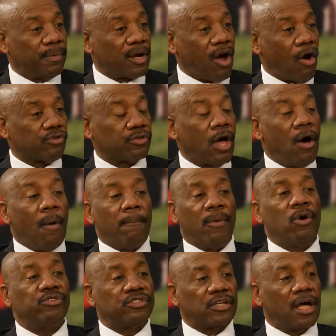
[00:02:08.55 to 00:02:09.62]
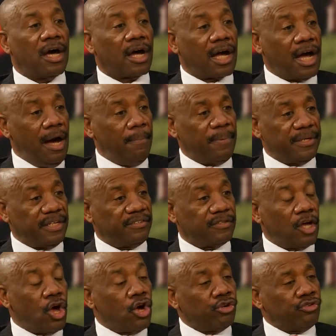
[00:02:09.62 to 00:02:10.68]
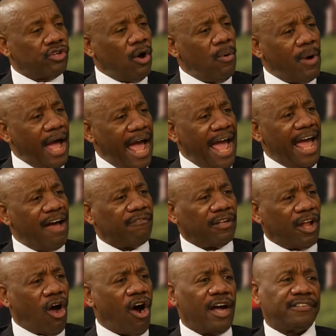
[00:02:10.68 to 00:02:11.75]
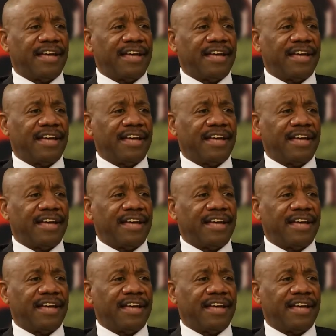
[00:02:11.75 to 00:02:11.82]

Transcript: because most companies don't have large